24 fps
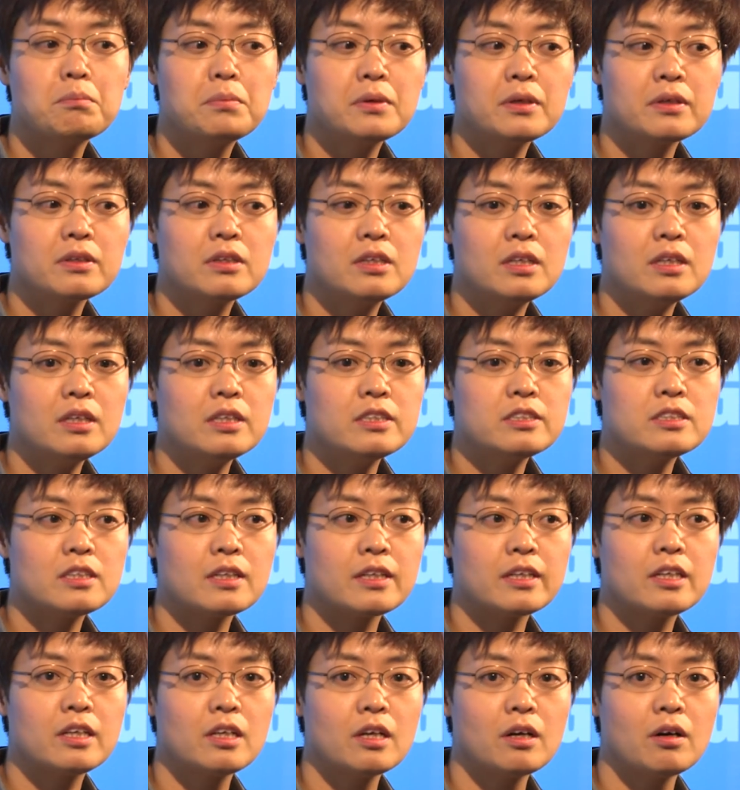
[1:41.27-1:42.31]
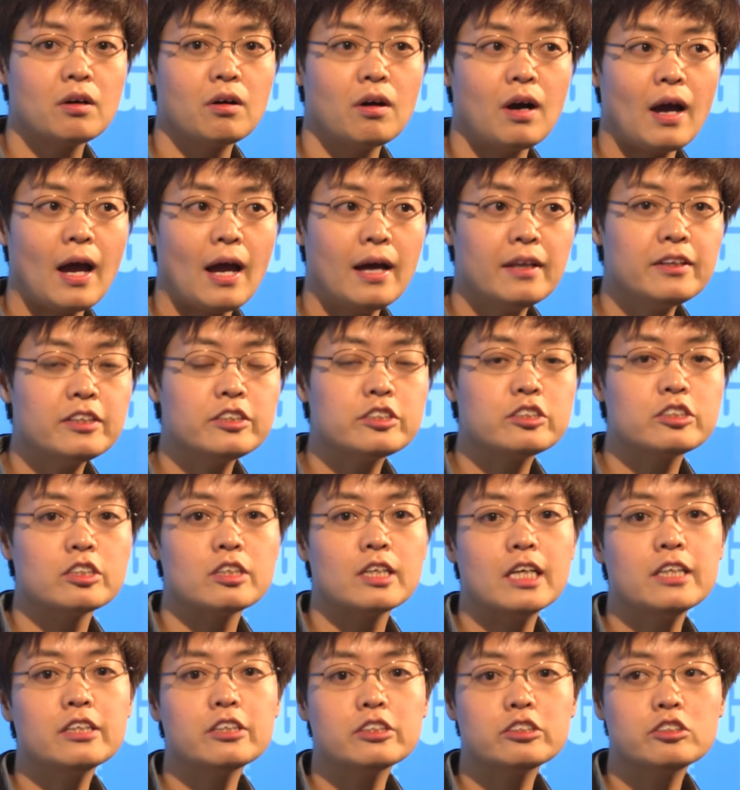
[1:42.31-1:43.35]
But thing is like, you know, at least in
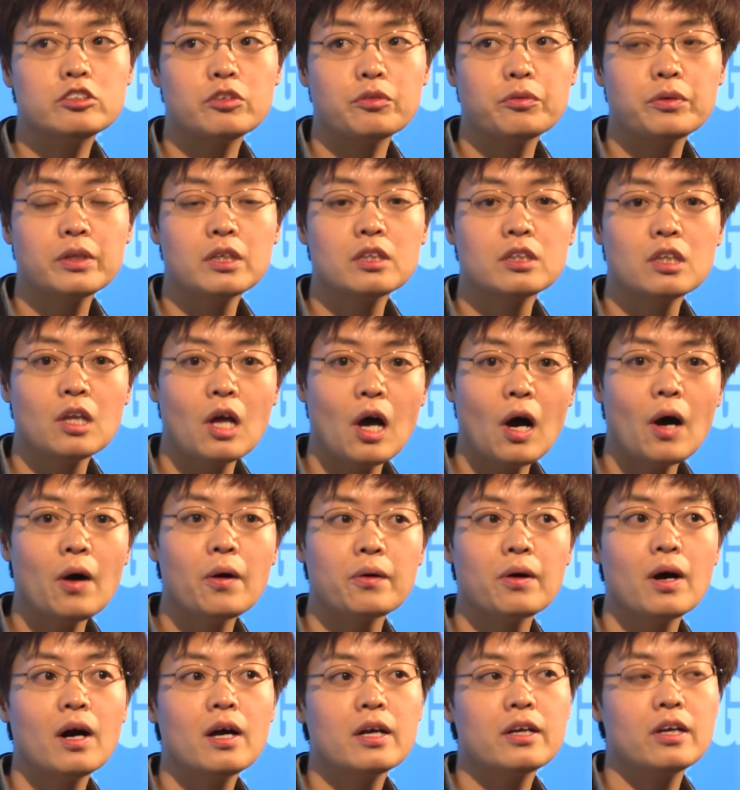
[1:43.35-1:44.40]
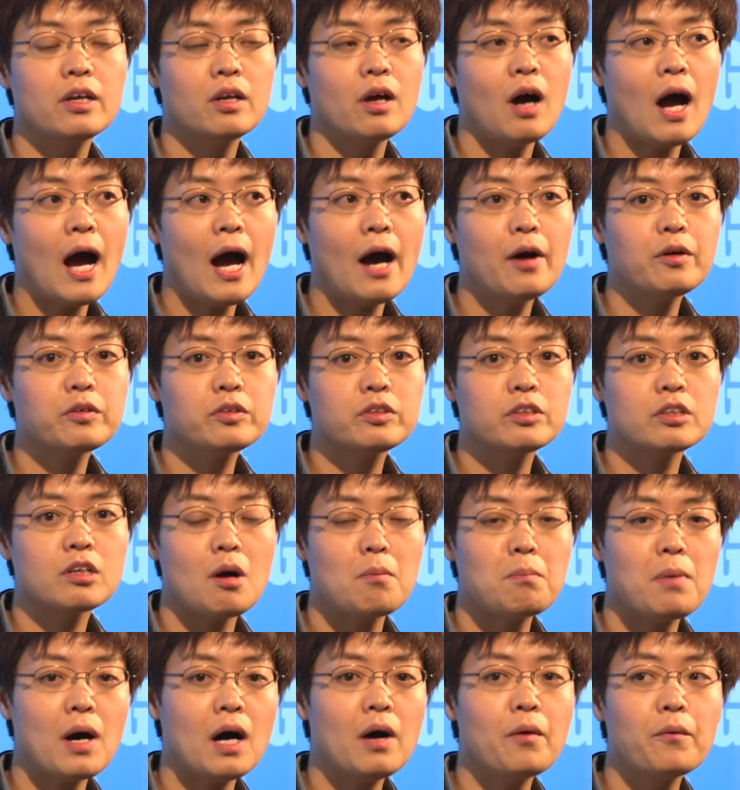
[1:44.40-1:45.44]
you know, the industry will know, you know, how to
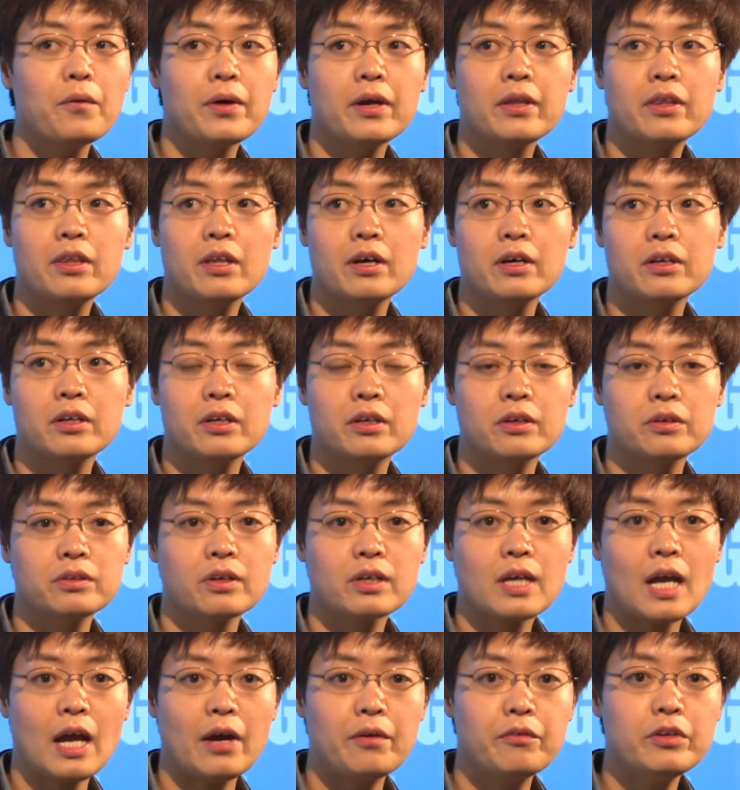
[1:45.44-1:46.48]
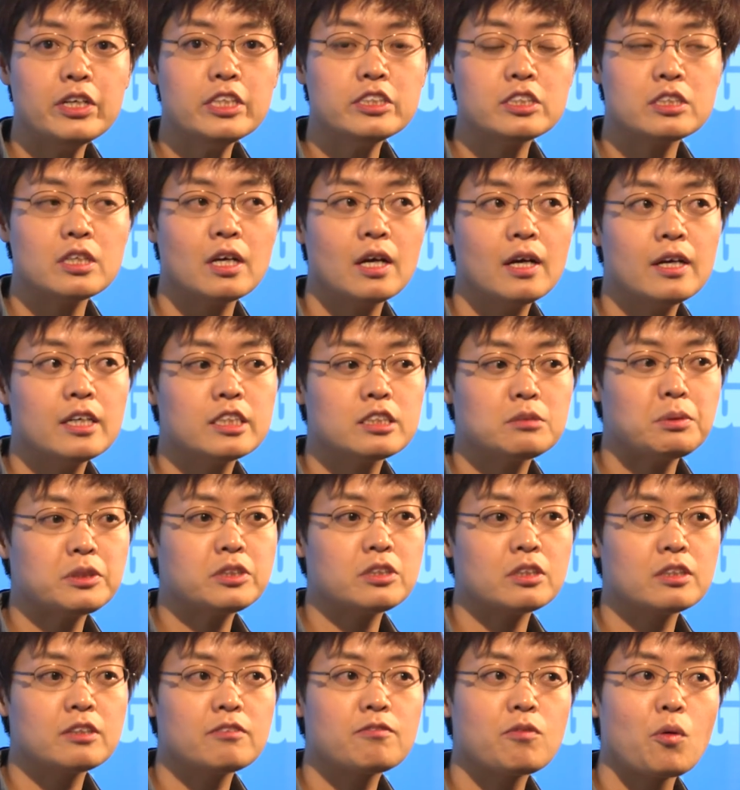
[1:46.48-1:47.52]
compile with, uh, you know, the K-REACH,
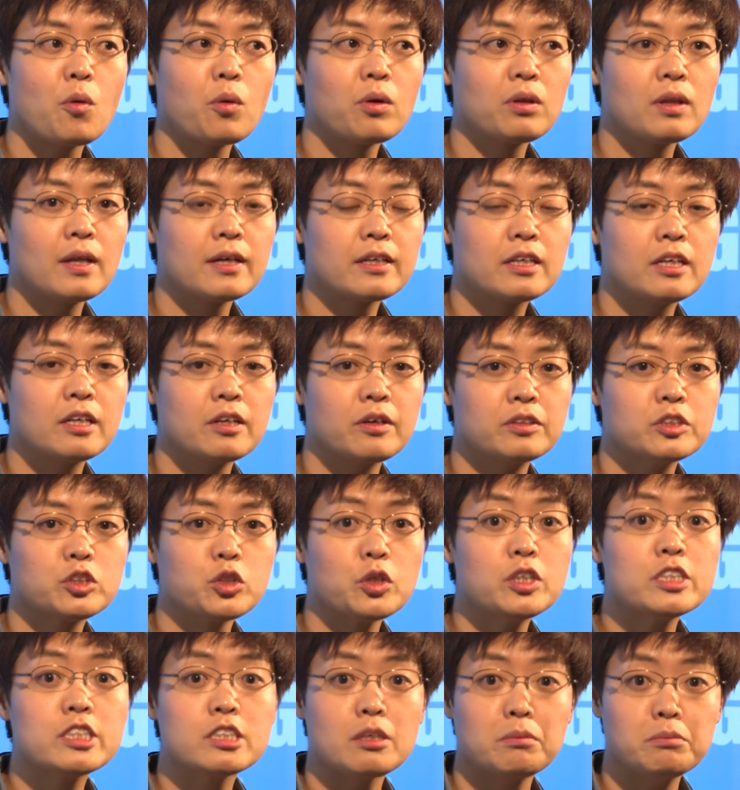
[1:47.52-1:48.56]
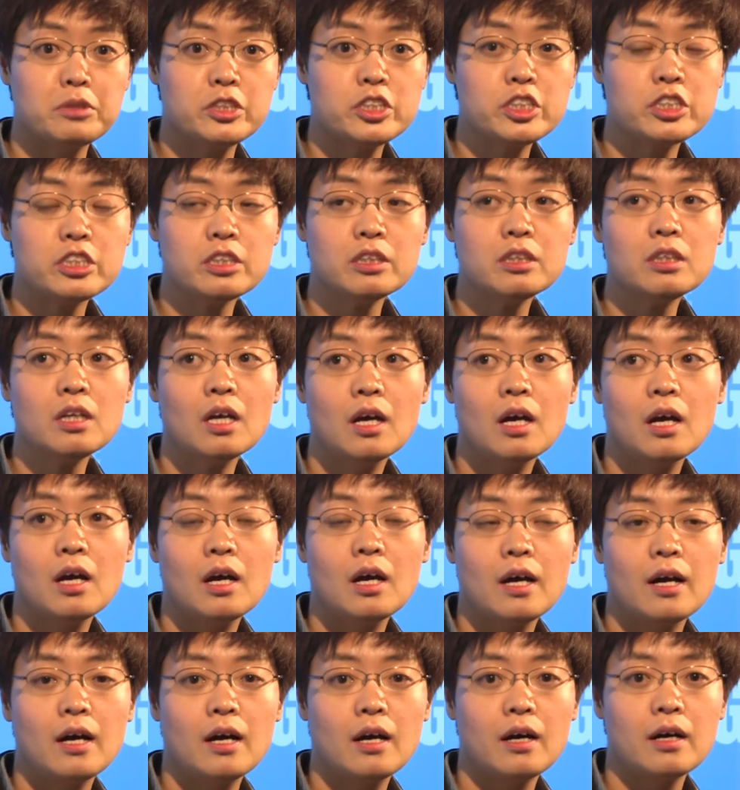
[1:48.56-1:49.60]
especially for like, you know, joint submission.
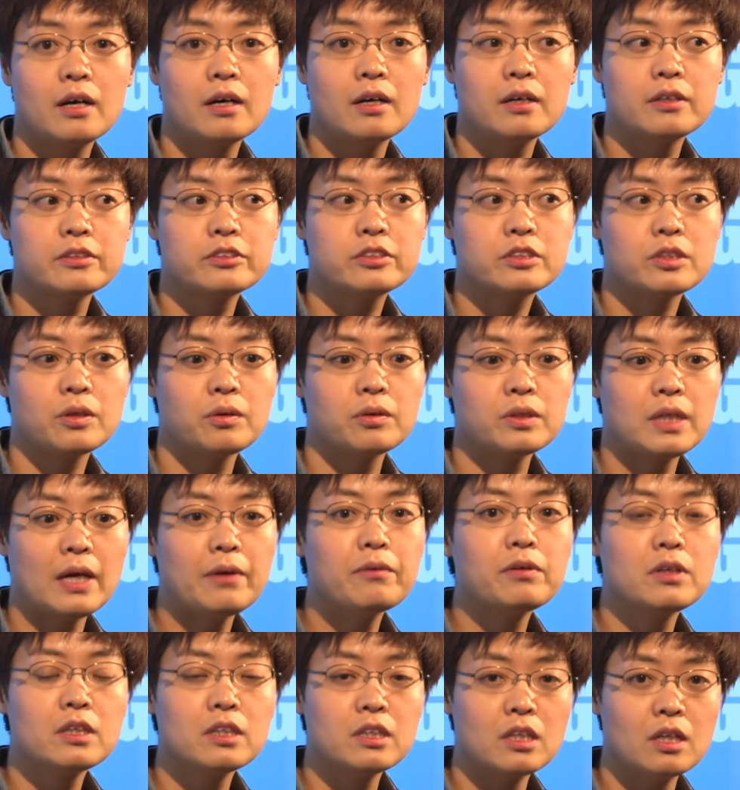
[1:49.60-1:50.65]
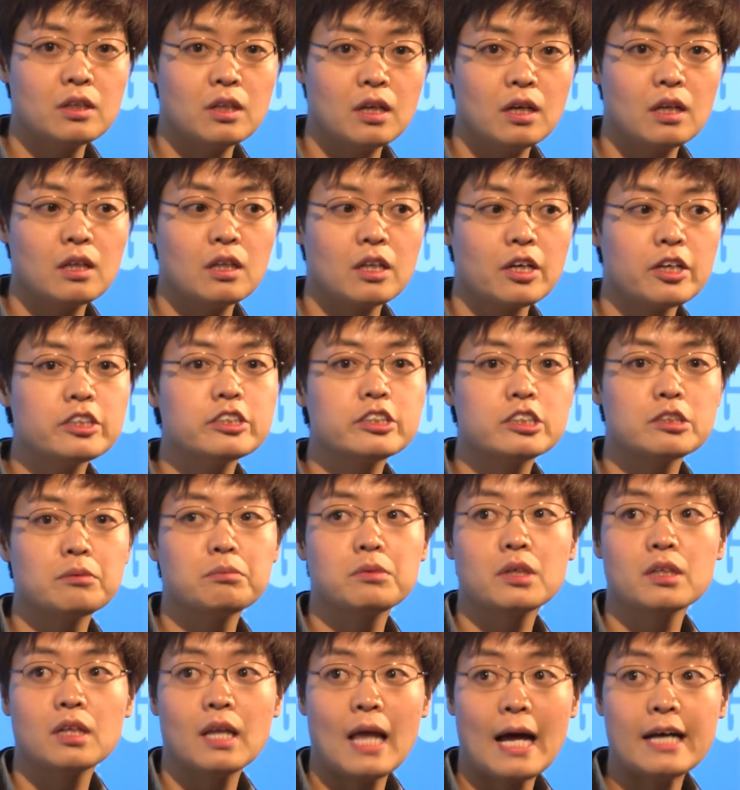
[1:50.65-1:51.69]
Uh, so they will learn
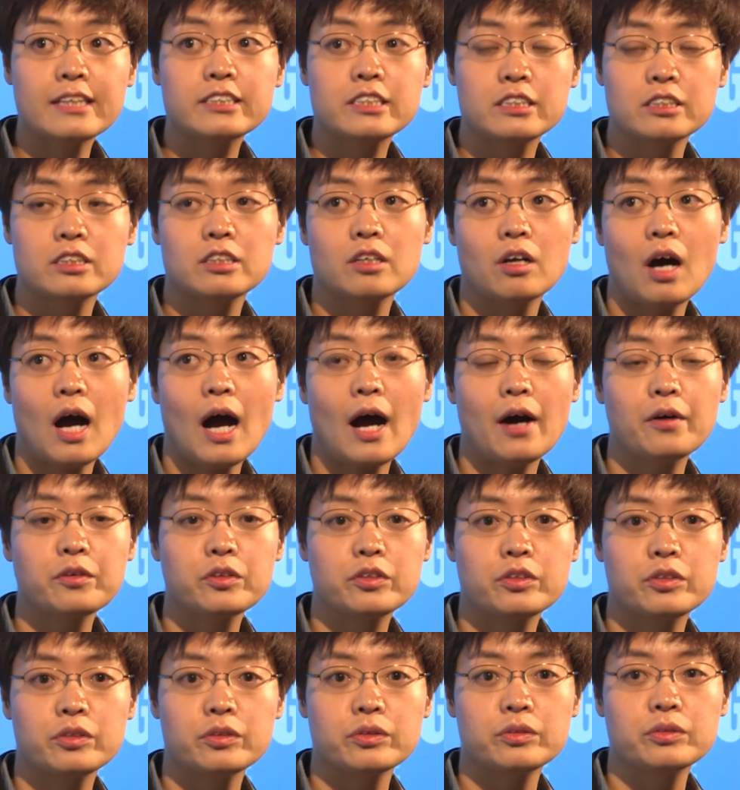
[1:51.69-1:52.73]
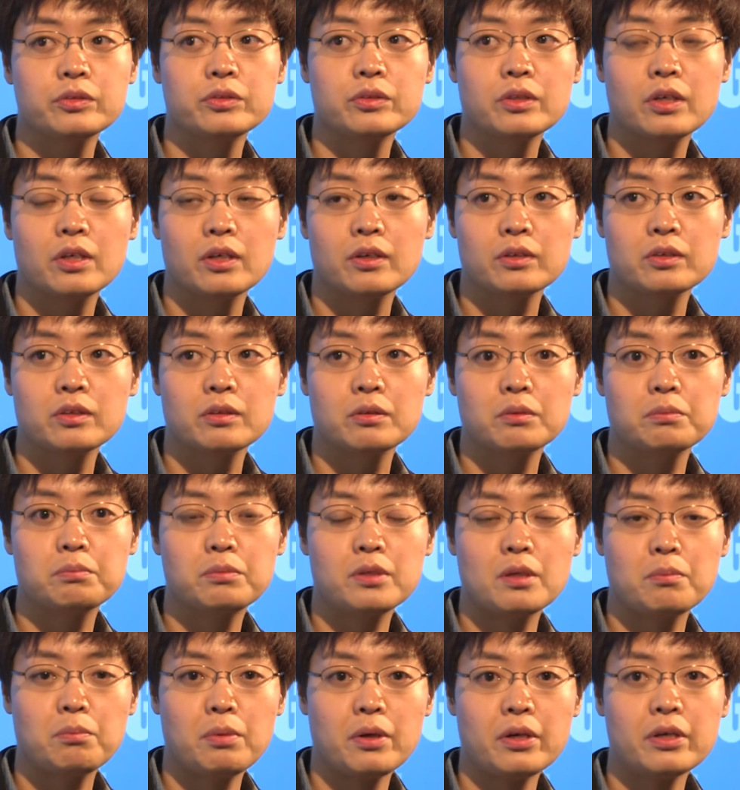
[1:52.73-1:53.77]
some of the lesson, you know, how to, you know, the
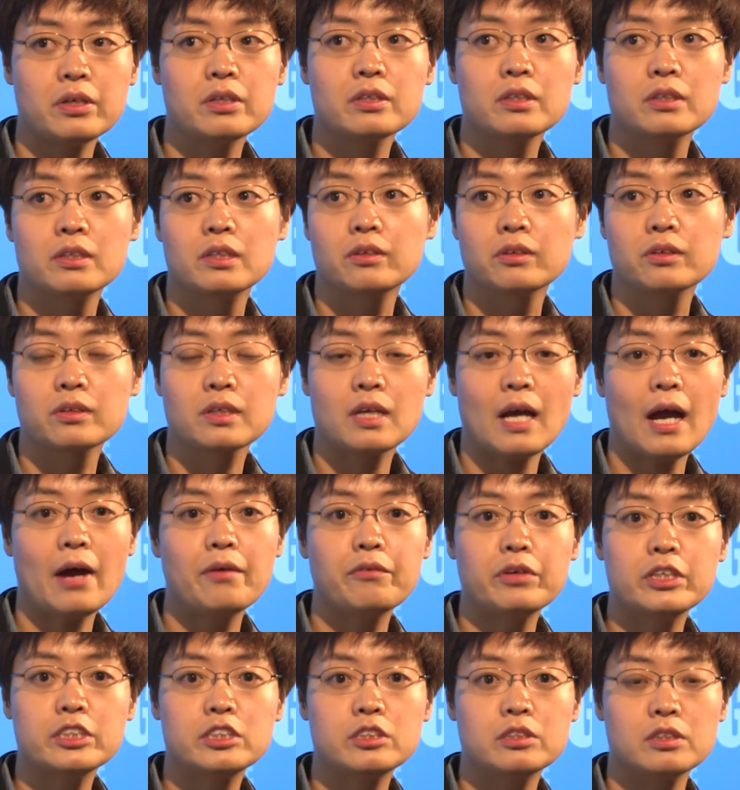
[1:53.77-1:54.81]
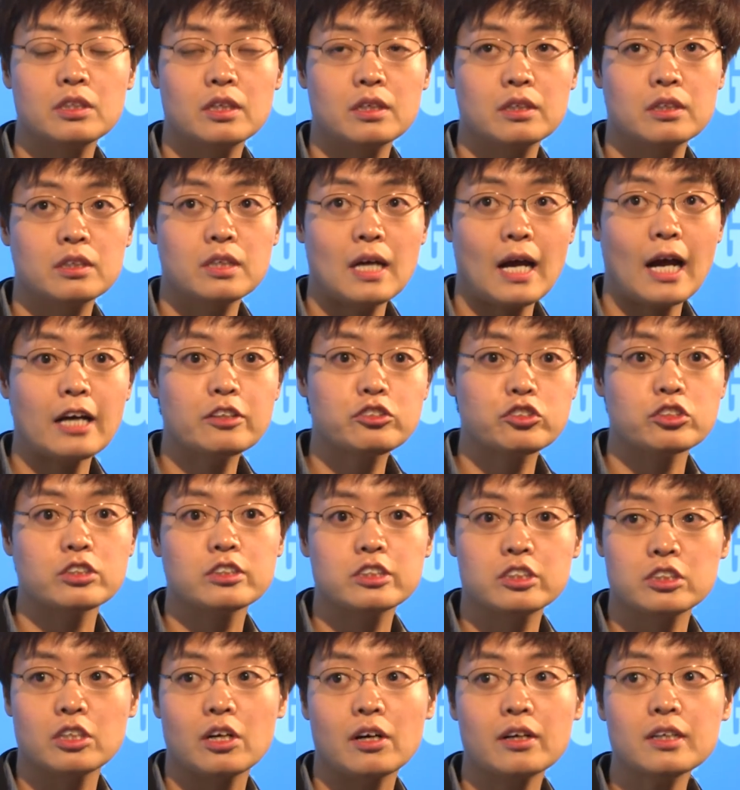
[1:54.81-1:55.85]
prepare the, you know, K-REACH uh, actual
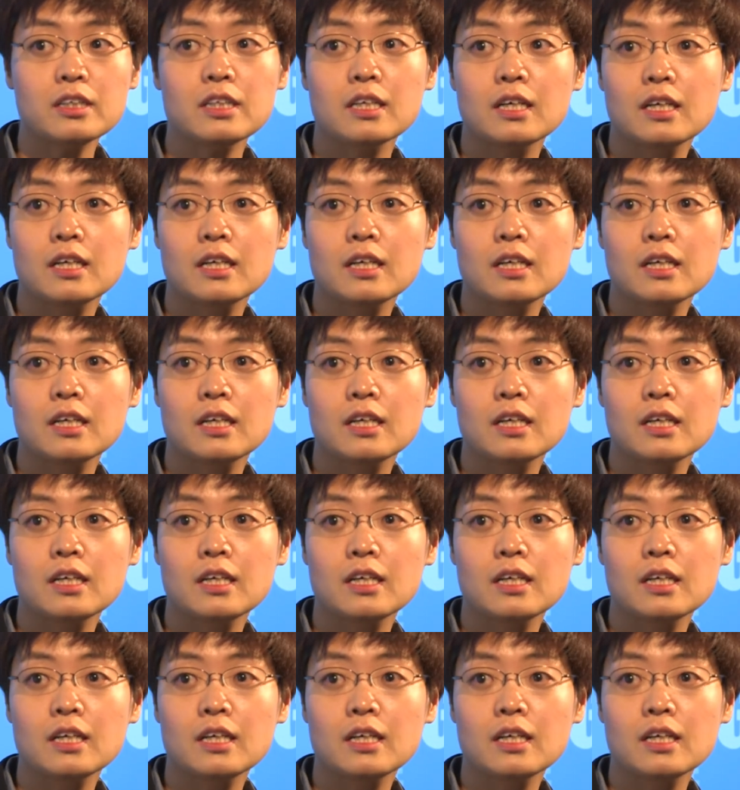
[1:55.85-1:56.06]
start.